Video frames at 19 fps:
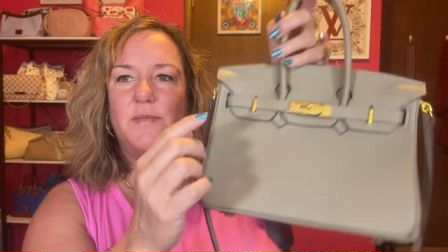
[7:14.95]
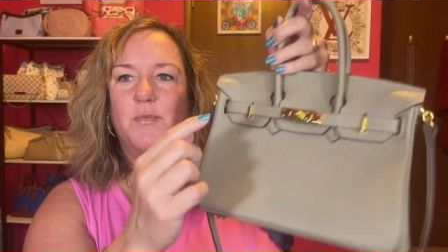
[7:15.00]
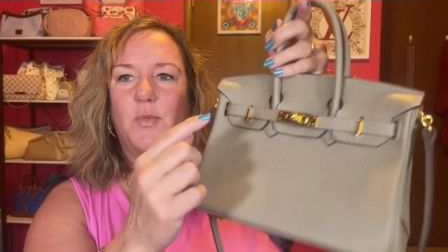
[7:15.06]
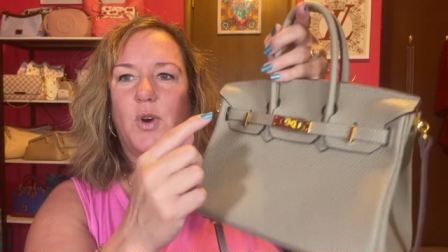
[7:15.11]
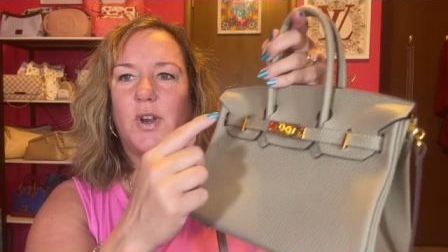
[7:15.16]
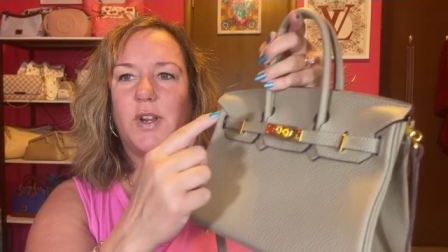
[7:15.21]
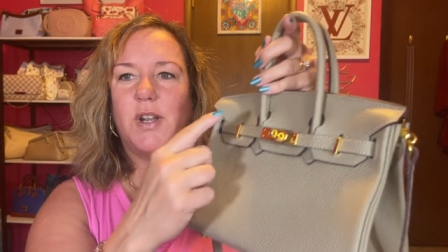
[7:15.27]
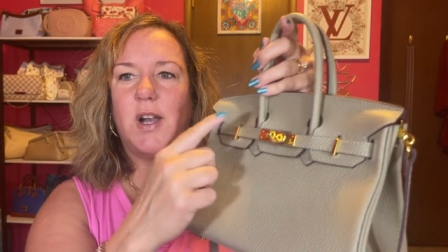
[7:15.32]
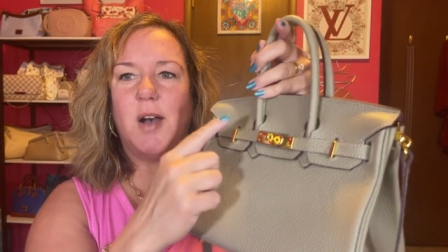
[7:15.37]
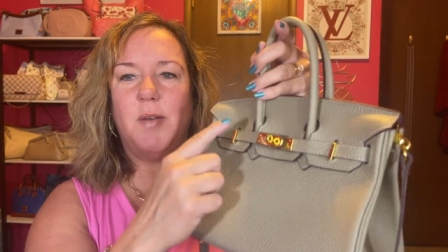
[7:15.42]

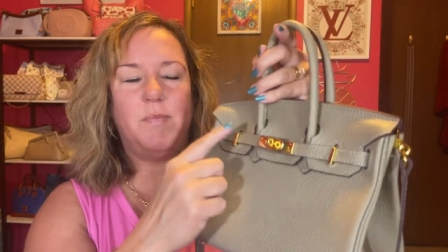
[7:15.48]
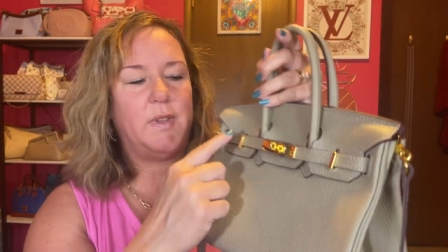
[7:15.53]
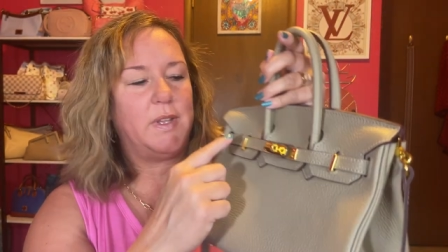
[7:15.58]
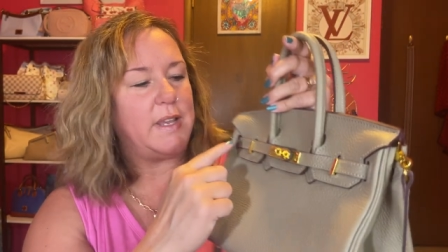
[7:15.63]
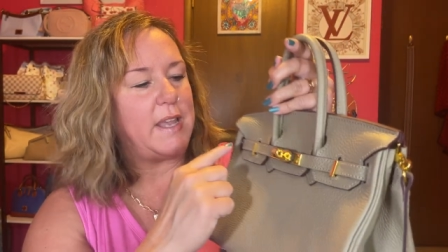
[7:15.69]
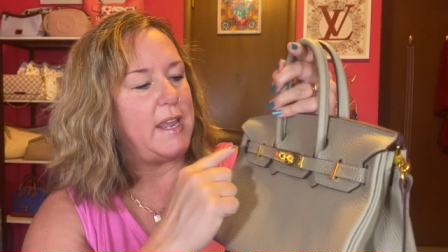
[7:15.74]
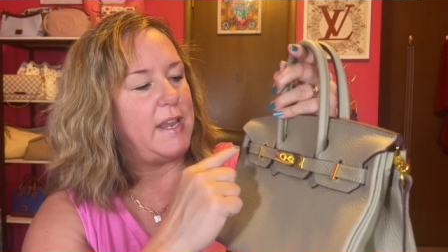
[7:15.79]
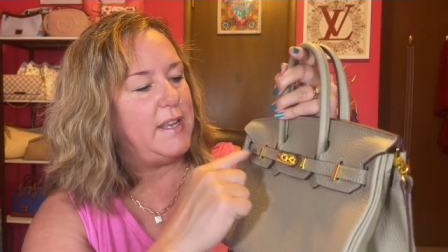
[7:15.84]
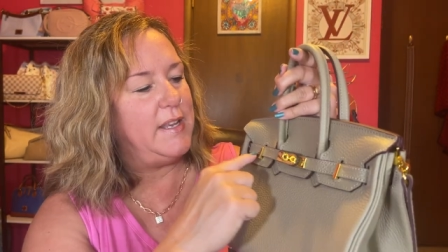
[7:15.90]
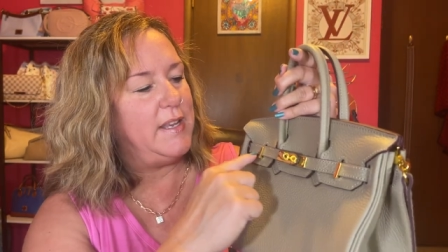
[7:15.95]
More
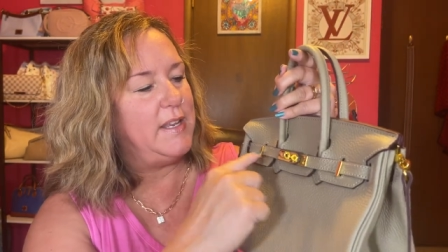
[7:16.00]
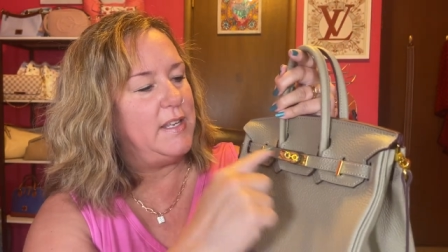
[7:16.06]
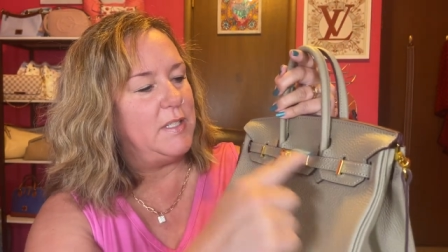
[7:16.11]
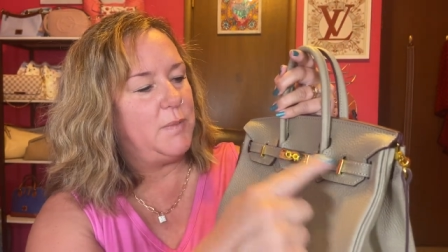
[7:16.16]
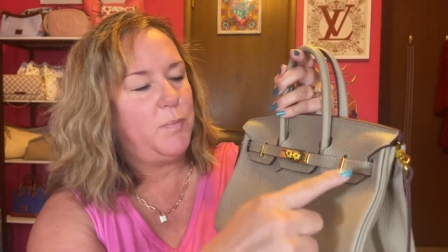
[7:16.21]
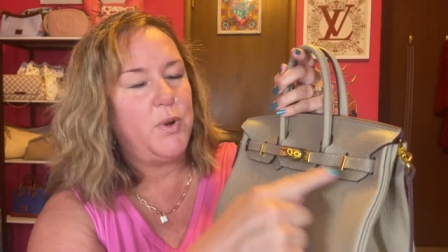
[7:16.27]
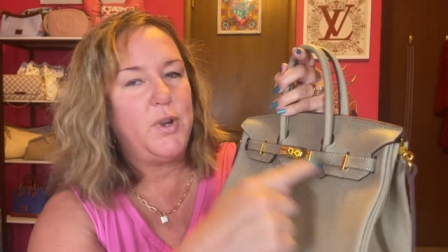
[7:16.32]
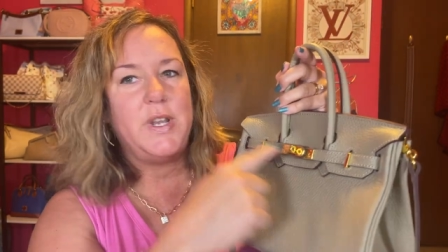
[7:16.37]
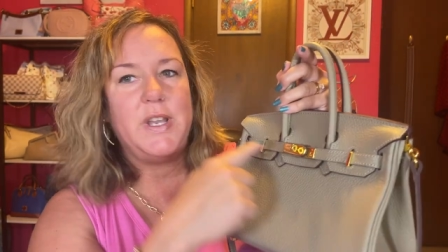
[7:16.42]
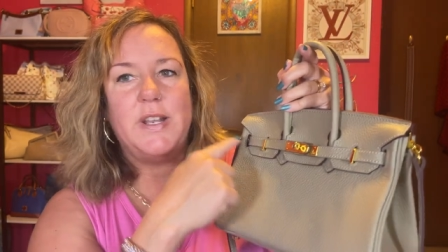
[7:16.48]
complicated is
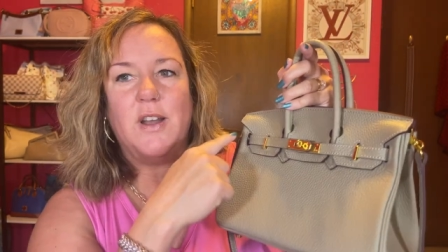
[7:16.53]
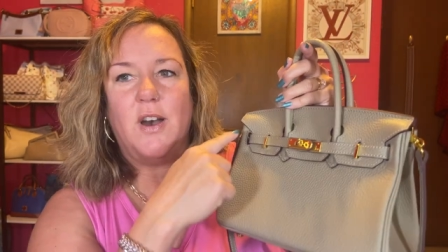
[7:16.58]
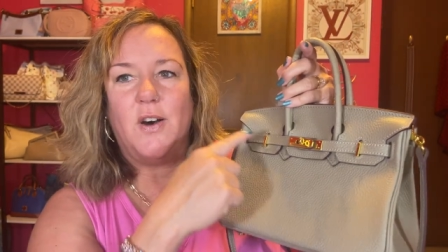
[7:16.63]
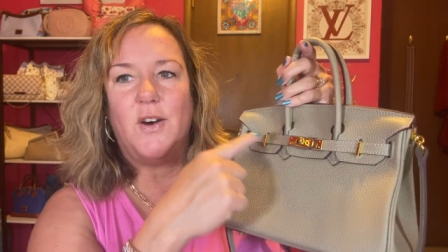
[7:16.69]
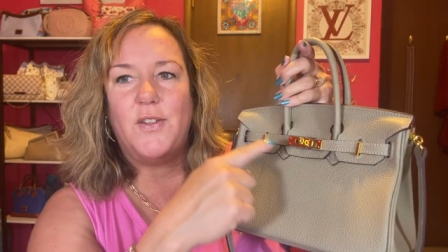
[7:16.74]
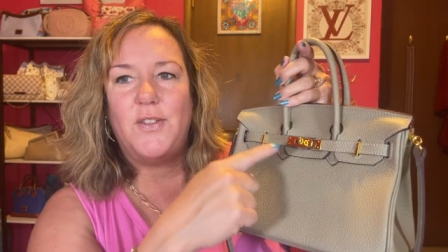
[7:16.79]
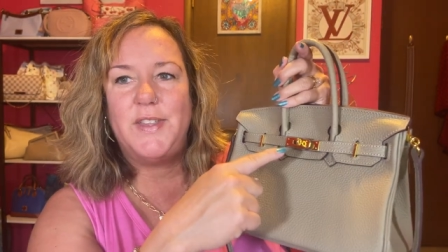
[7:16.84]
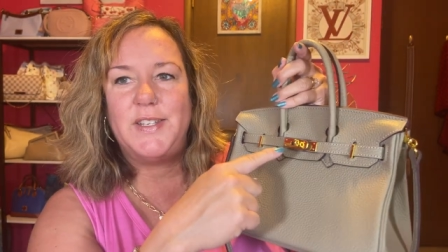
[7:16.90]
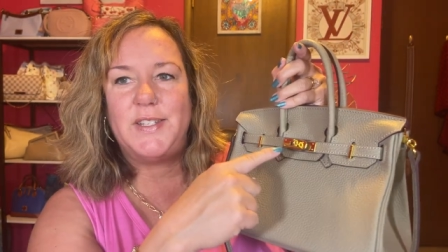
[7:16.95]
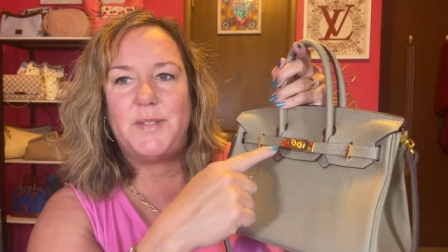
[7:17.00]
putting
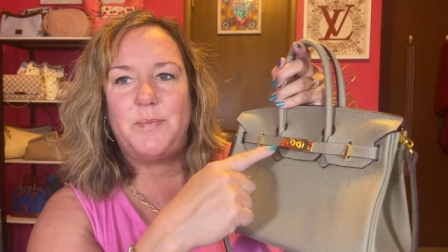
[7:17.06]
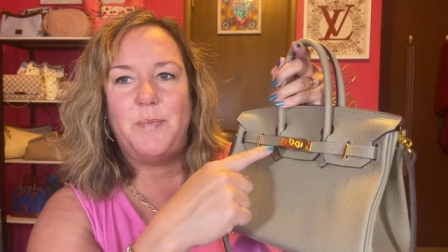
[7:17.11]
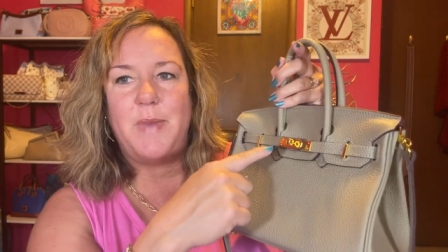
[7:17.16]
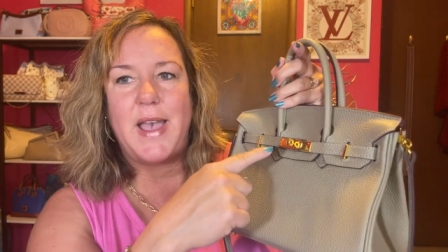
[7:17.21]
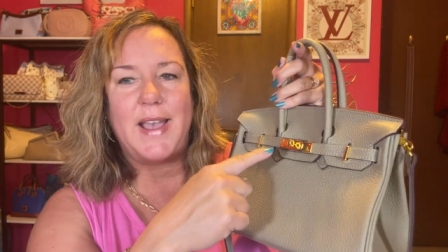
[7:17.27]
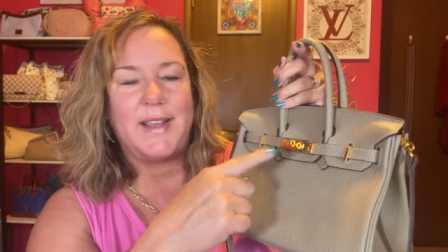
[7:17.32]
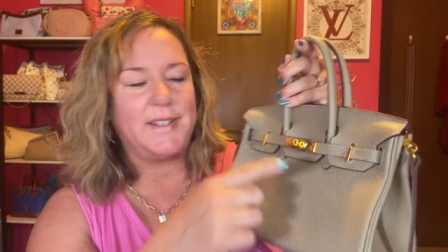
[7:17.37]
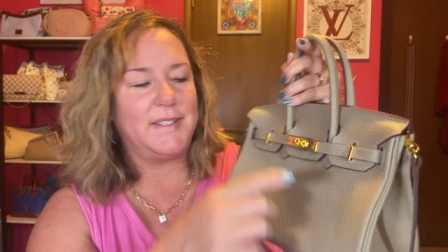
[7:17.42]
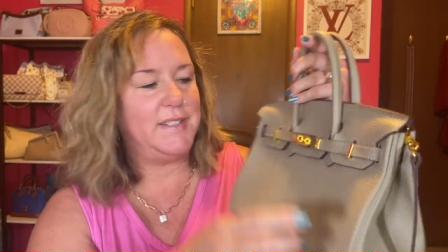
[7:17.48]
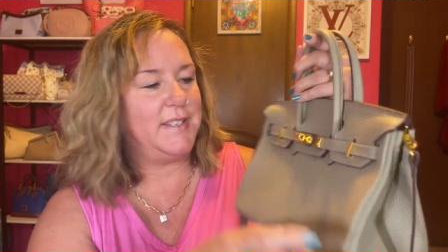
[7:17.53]
all this
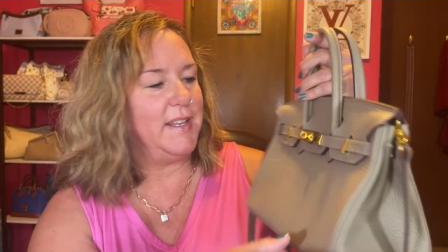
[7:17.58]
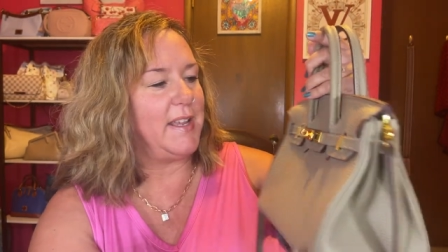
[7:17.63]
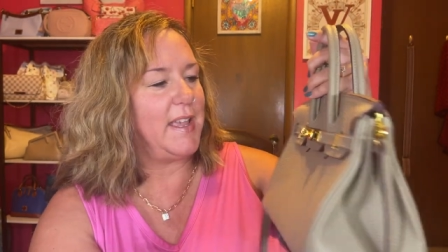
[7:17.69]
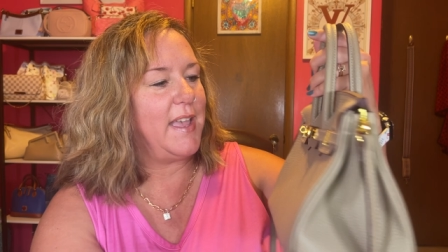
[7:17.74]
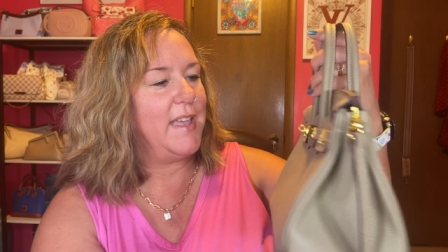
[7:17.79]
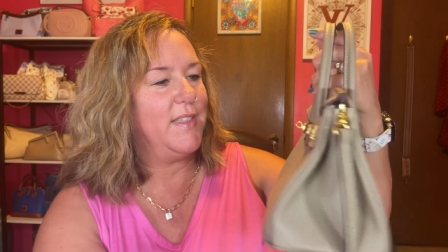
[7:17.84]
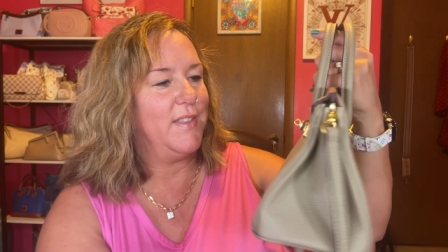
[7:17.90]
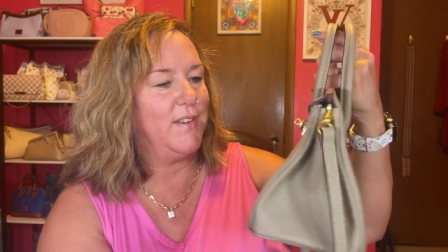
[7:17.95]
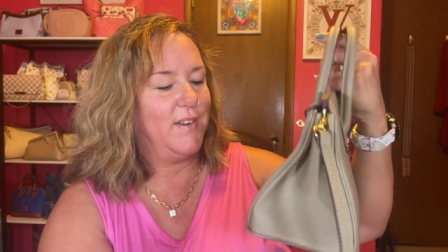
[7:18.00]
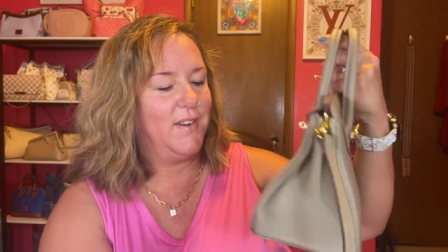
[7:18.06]
back
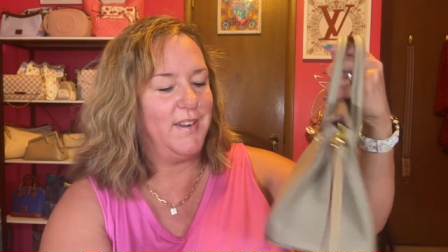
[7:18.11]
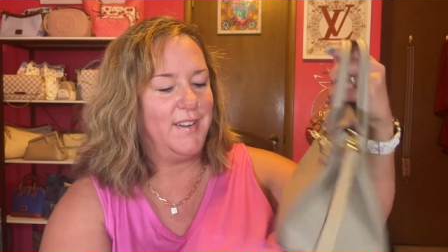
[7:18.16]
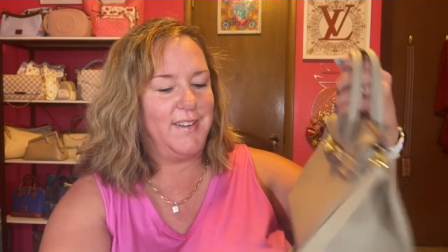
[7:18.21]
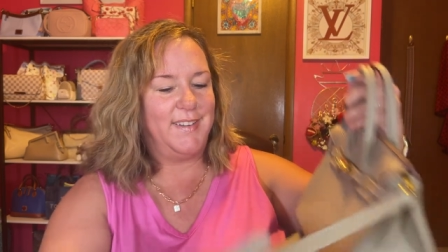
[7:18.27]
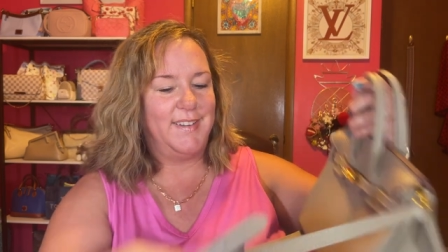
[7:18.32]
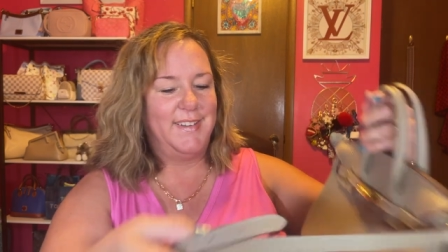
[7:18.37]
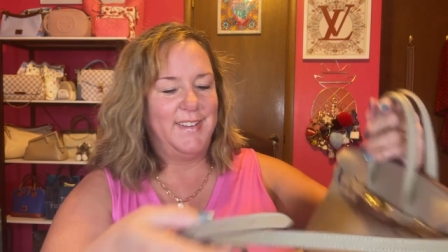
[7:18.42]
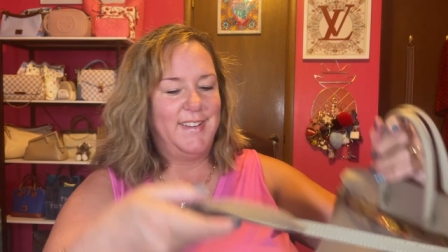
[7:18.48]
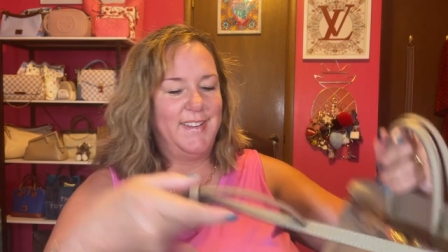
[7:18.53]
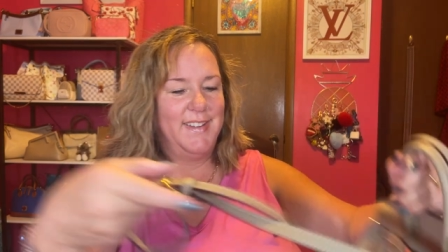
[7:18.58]
together.
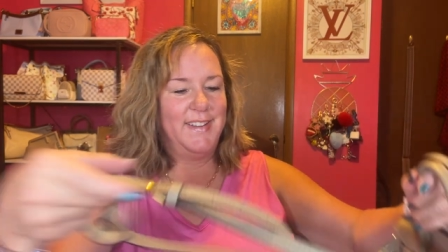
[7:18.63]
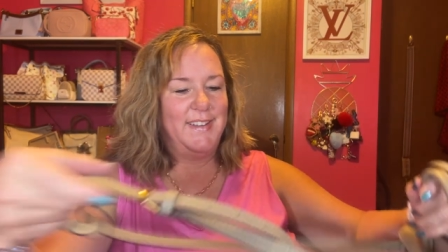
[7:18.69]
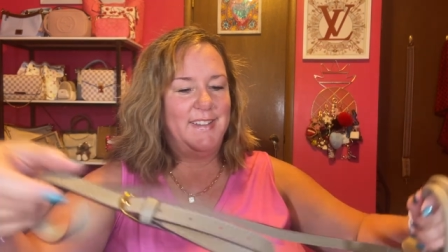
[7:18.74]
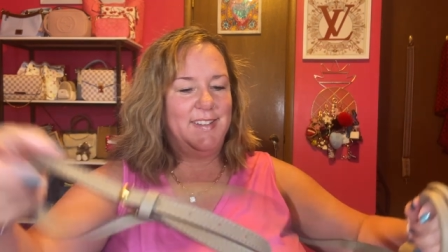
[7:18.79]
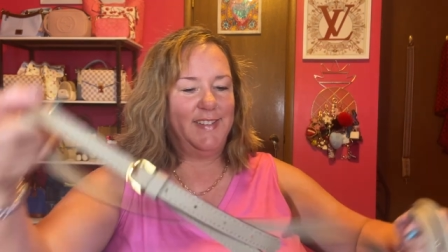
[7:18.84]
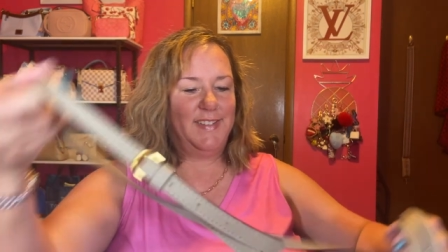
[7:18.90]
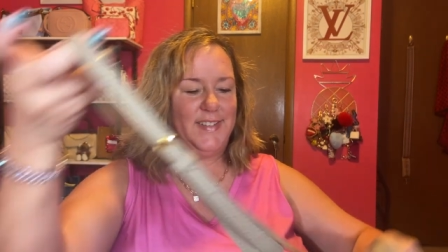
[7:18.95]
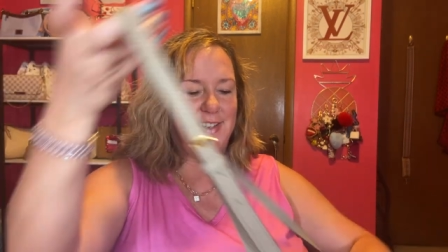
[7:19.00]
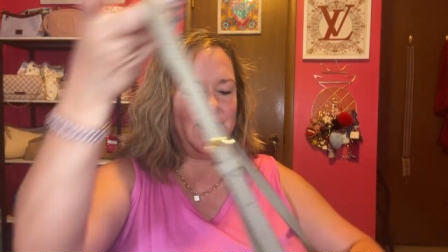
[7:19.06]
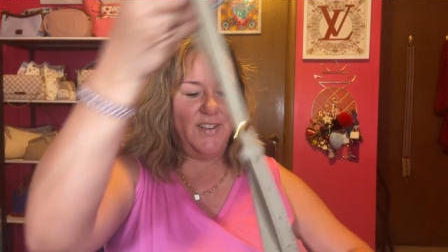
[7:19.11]

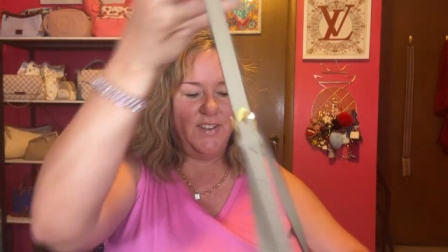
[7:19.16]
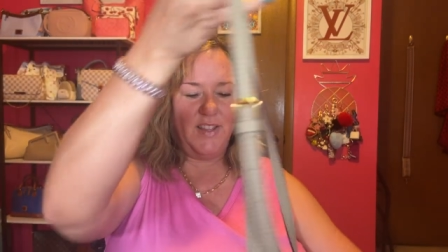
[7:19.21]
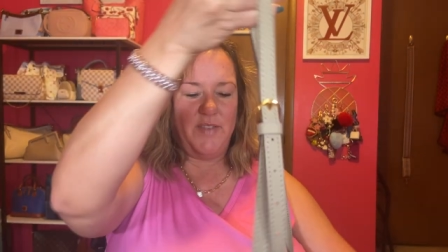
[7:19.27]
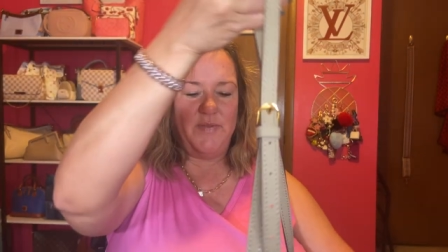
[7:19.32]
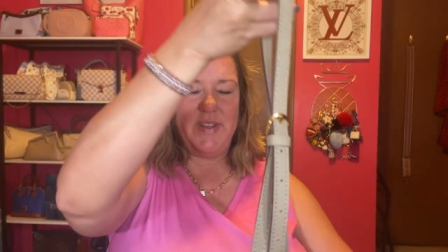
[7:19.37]
So let